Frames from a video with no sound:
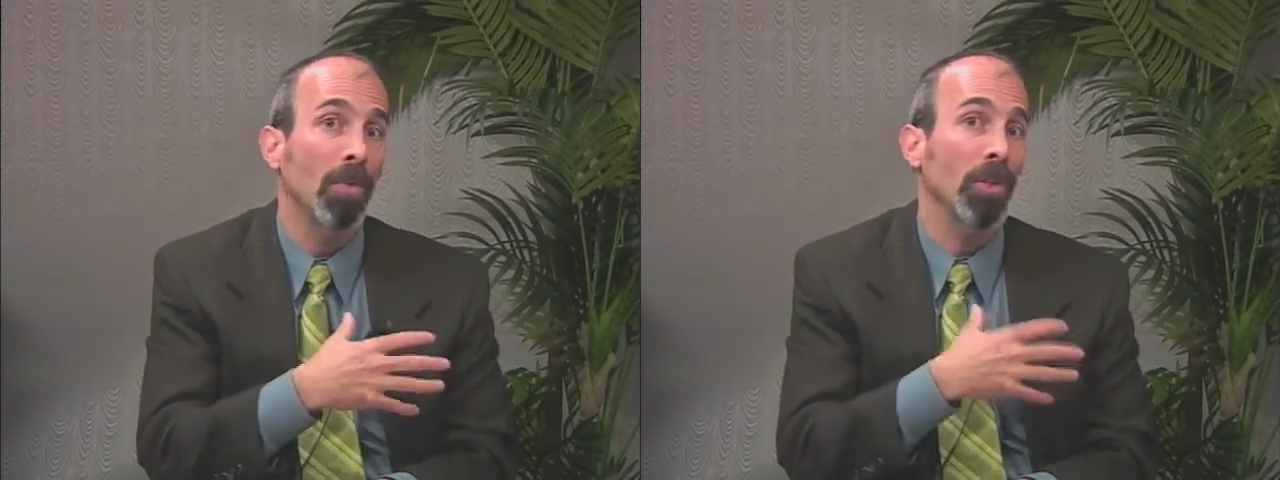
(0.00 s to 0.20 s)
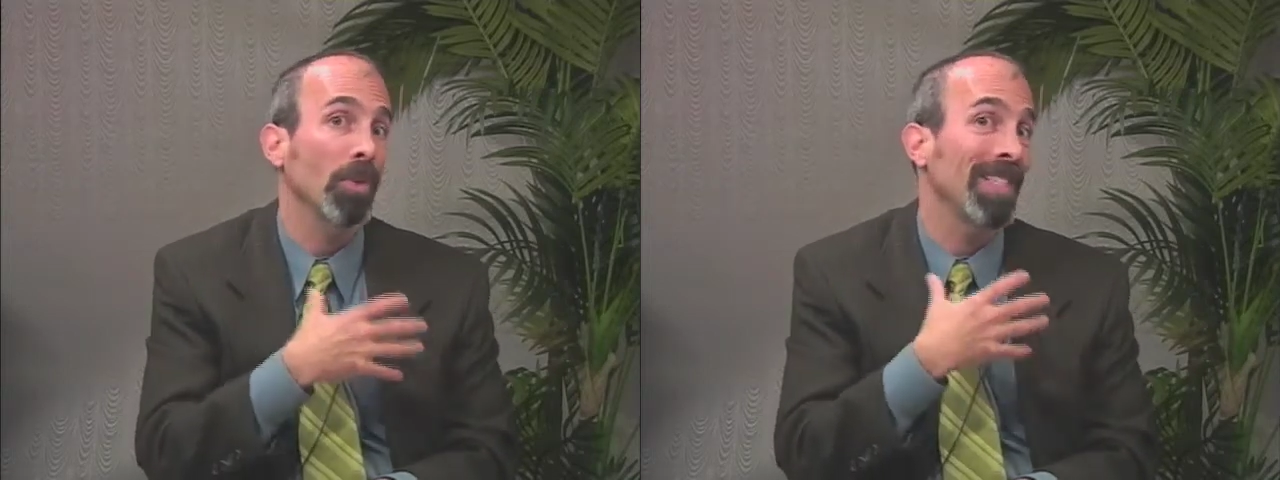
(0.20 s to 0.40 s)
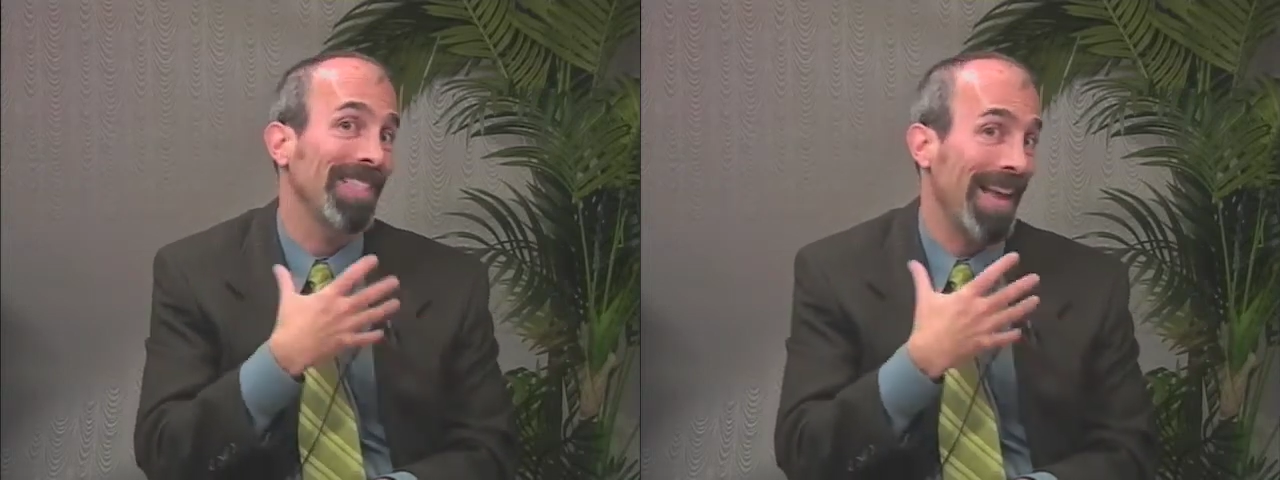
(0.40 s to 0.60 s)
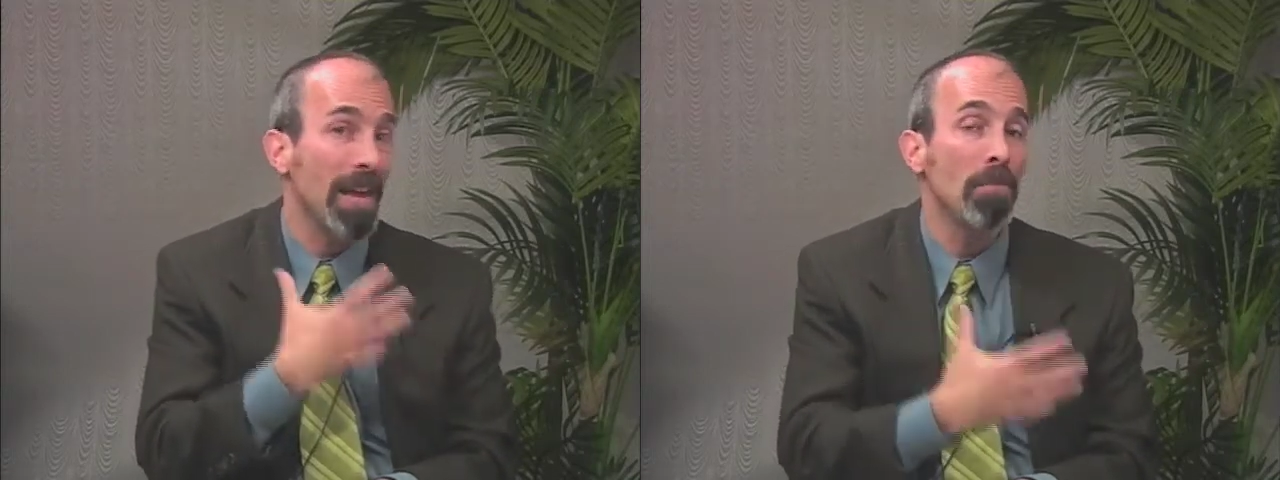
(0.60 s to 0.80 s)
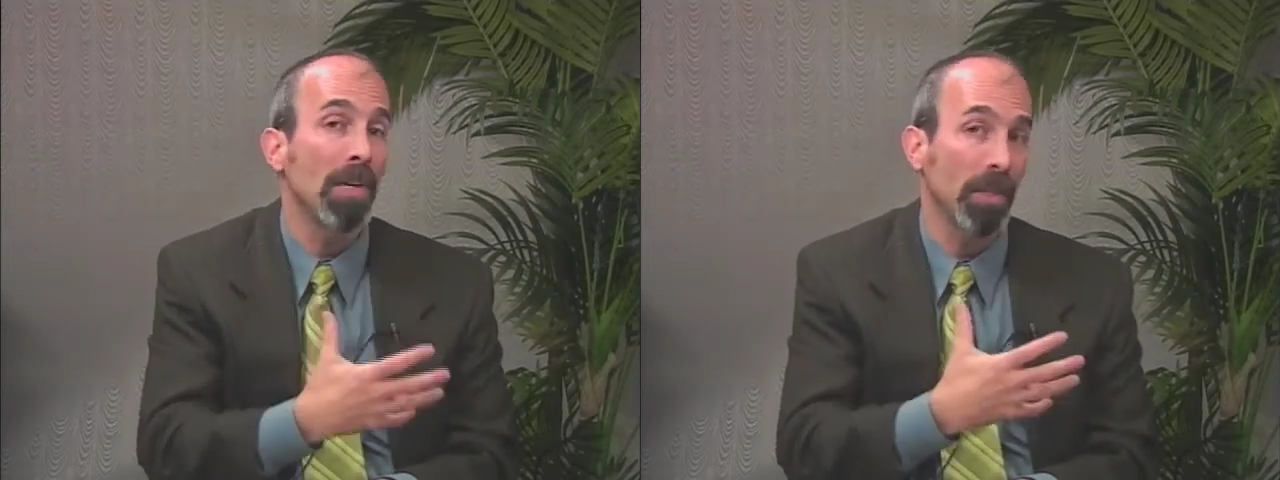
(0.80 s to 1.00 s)
which was
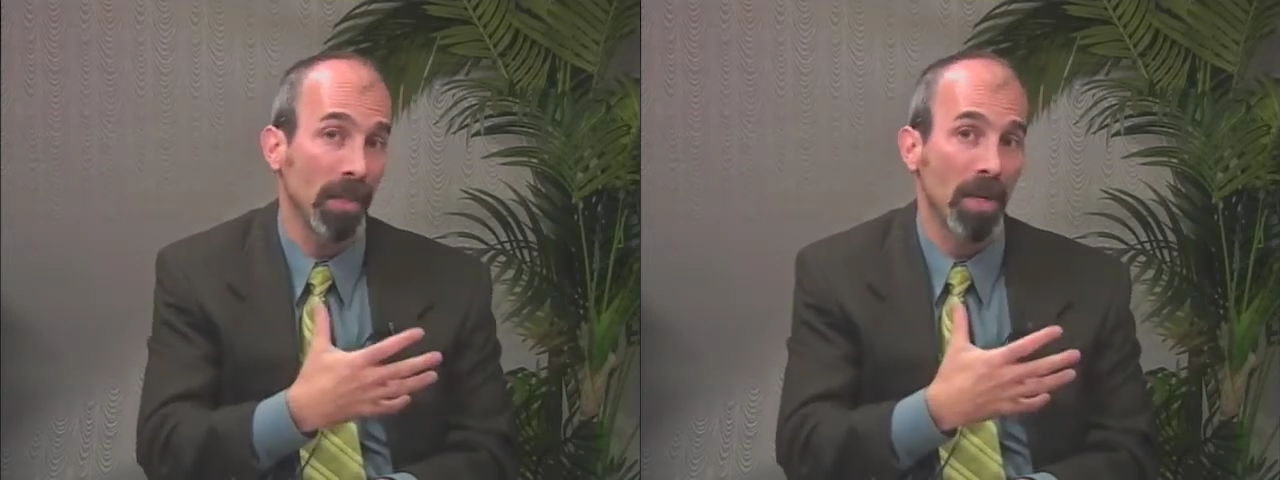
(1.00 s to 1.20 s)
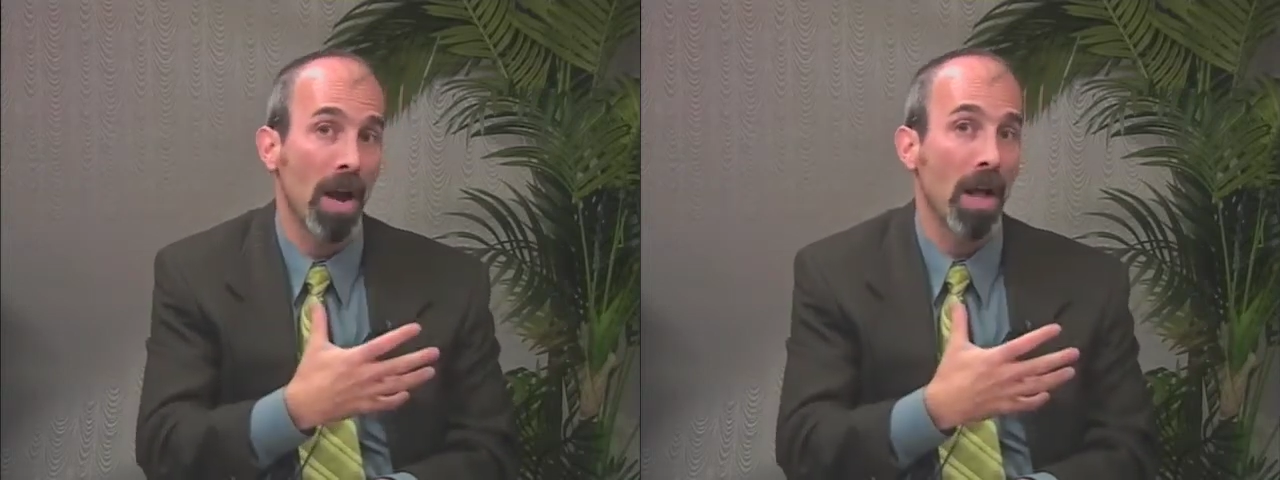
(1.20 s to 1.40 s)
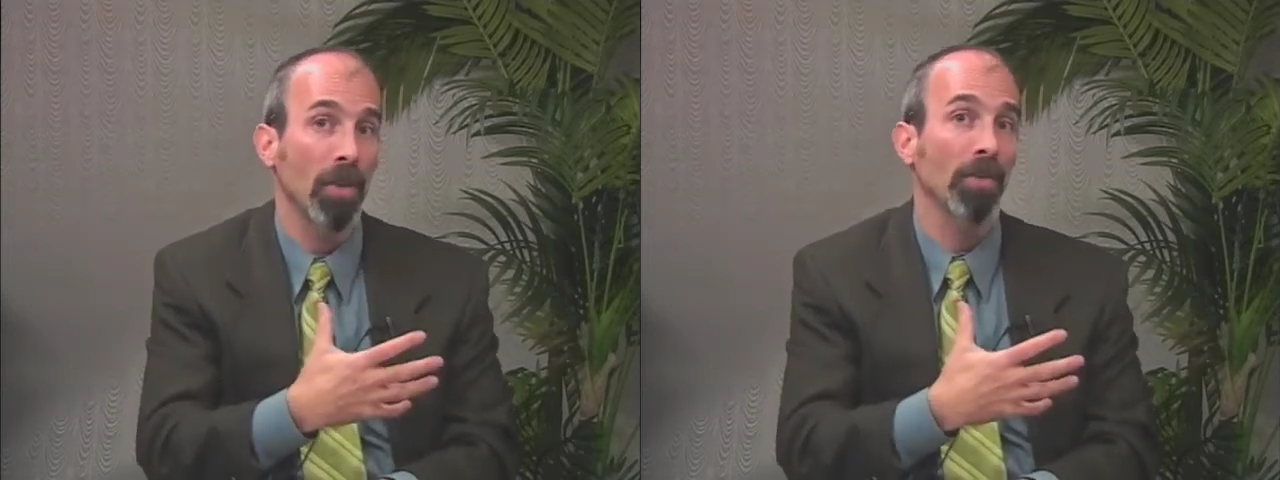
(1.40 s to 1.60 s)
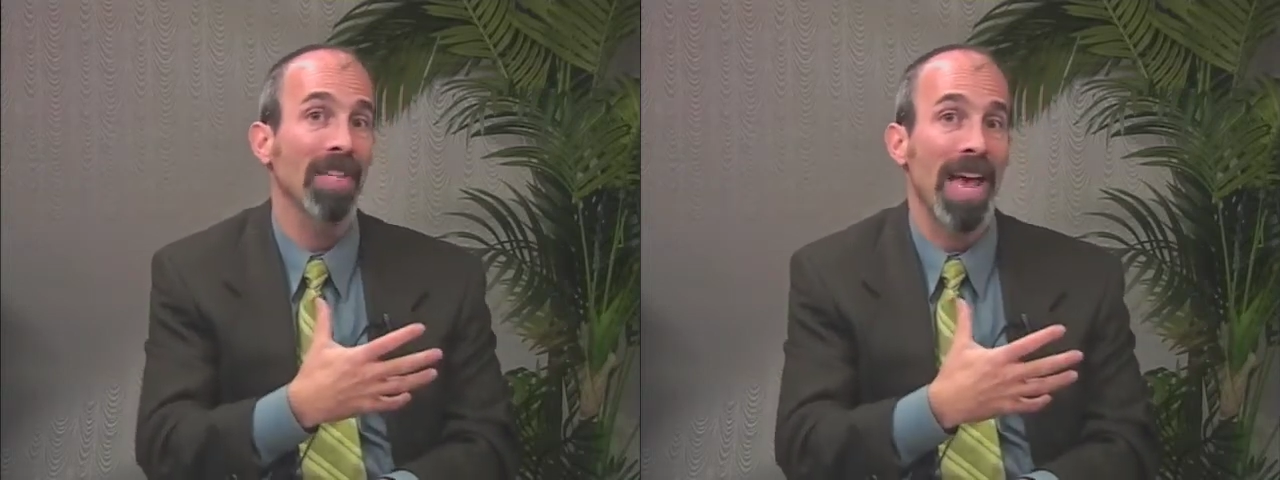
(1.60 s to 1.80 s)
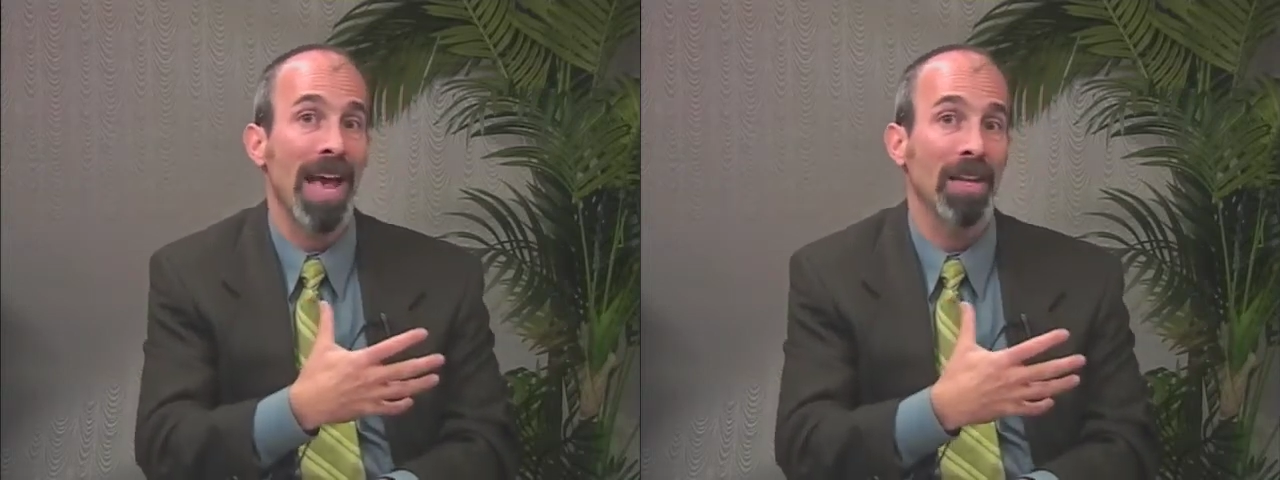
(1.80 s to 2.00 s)
$10 million
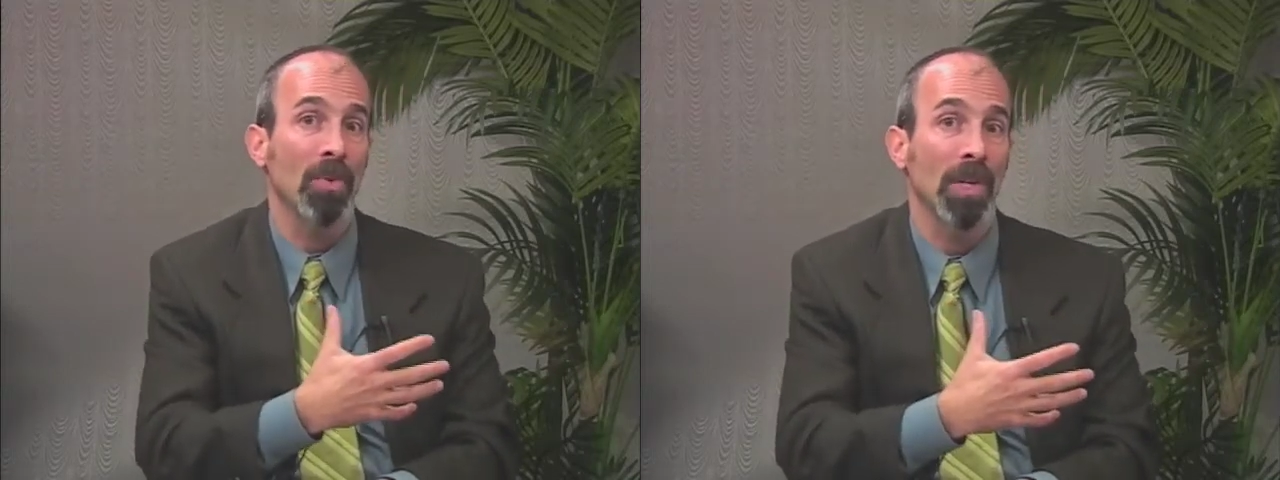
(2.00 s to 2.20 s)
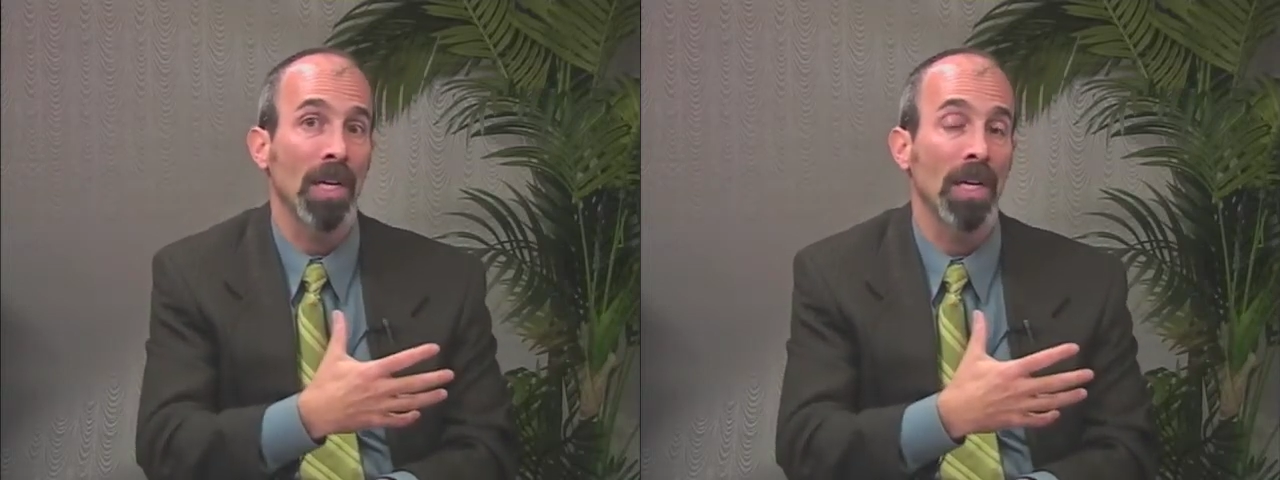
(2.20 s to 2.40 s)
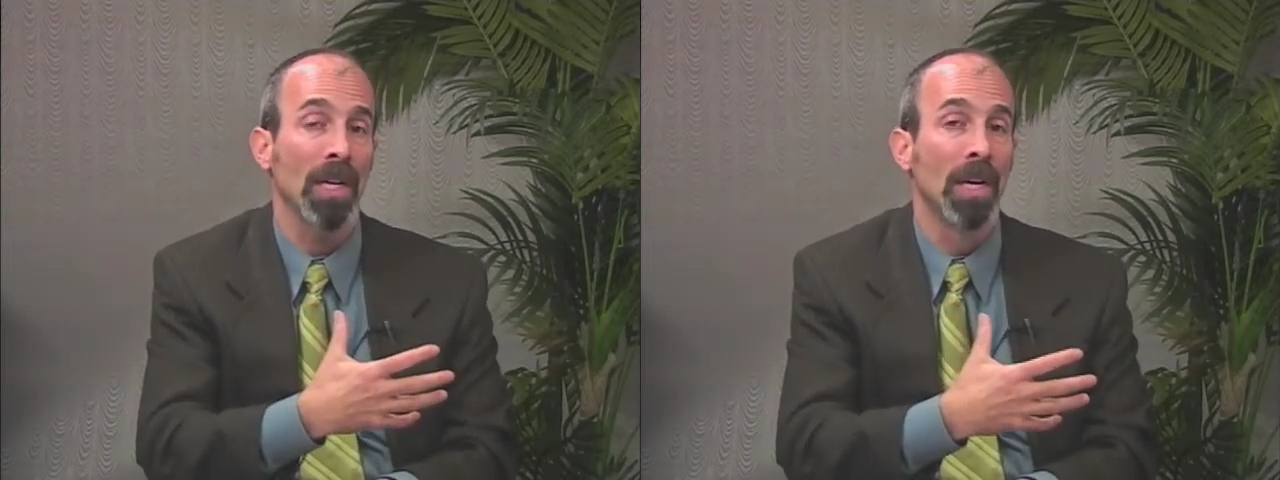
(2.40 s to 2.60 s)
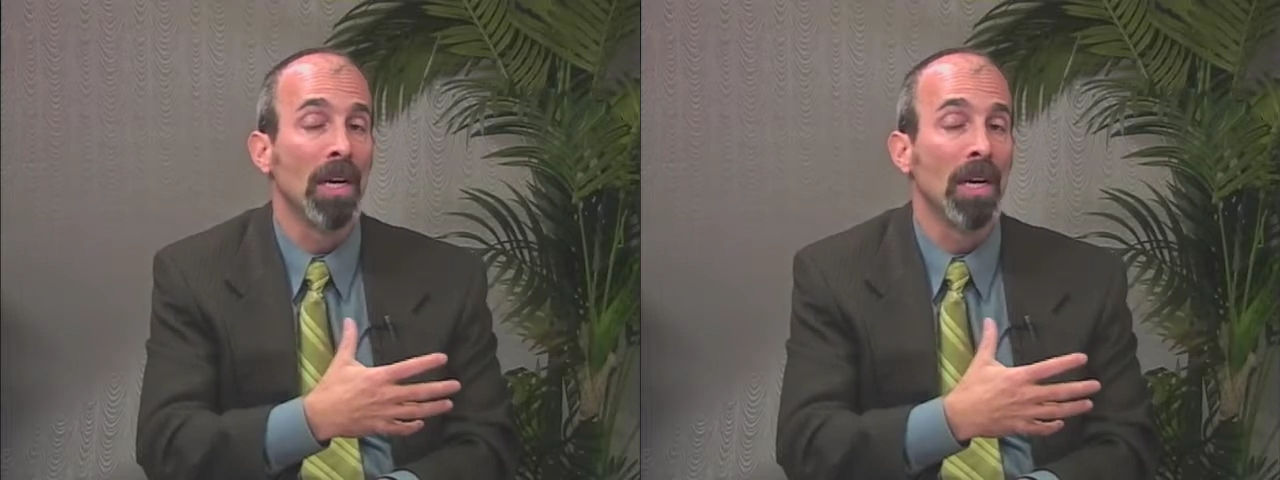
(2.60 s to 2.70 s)
annually,